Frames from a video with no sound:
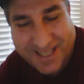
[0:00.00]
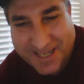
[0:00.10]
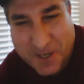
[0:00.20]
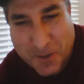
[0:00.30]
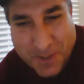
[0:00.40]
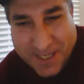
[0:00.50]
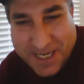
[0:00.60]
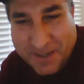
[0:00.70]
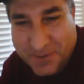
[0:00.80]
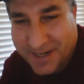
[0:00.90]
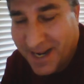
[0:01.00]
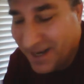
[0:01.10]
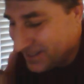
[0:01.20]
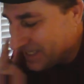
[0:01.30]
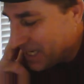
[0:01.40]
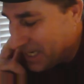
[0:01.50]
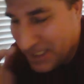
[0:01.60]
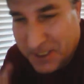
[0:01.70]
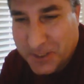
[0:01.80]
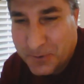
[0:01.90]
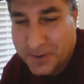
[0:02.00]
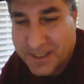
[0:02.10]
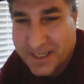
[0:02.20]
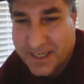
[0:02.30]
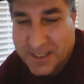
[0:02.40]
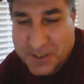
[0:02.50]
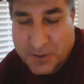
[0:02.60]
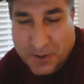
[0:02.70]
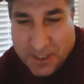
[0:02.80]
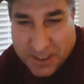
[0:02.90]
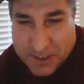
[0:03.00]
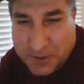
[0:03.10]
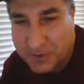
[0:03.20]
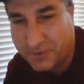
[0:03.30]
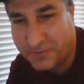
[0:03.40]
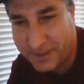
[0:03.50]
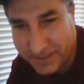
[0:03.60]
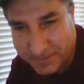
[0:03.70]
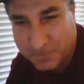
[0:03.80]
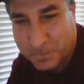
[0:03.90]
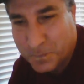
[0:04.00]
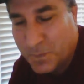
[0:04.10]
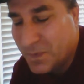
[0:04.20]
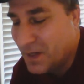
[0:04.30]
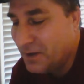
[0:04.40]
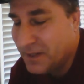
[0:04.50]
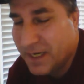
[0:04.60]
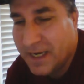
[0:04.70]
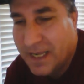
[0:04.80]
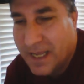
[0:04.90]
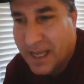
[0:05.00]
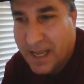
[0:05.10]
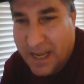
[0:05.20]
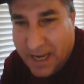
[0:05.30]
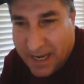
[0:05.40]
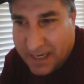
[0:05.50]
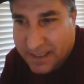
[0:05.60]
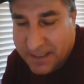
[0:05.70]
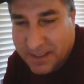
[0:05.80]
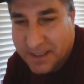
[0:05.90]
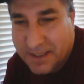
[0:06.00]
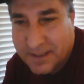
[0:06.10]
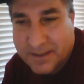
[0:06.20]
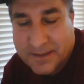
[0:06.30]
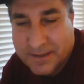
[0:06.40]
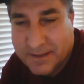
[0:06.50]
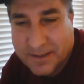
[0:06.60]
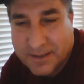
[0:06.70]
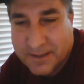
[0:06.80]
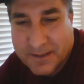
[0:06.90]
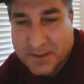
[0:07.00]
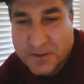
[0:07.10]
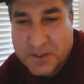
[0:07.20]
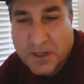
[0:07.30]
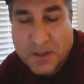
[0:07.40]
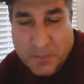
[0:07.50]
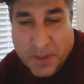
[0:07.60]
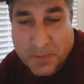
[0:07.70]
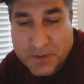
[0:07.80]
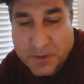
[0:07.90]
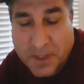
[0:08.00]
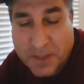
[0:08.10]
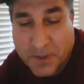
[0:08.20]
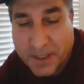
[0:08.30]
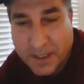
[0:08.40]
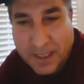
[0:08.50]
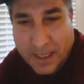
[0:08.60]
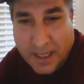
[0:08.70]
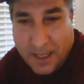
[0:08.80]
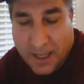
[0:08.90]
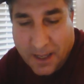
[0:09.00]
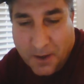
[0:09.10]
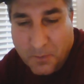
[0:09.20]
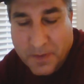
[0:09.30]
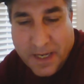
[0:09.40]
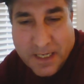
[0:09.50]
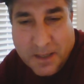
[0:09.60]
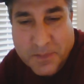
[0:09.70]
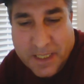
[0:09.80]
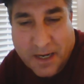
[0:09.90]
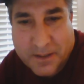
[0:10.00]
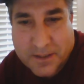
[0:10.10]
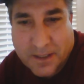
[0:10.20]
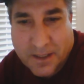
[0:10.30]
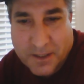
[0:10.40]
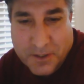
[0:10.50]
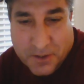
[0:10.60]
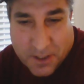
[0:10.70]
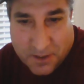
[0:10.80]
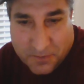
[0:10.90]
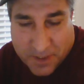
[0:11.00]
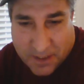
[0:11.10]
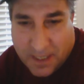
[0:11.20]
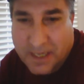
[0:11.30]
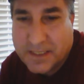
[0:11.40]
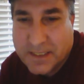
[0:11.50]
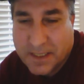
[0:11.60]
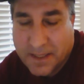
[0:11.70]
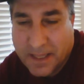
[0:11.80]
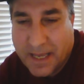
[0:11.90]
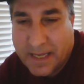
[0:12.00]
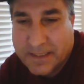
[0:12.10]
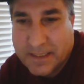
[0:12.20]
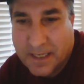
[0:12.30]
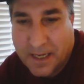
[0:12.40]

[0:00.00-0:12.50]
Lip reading: nobody can pronounce, Stork and his girlfriend, okay, and those other people. So anyway, when that comes out, you're going to realize that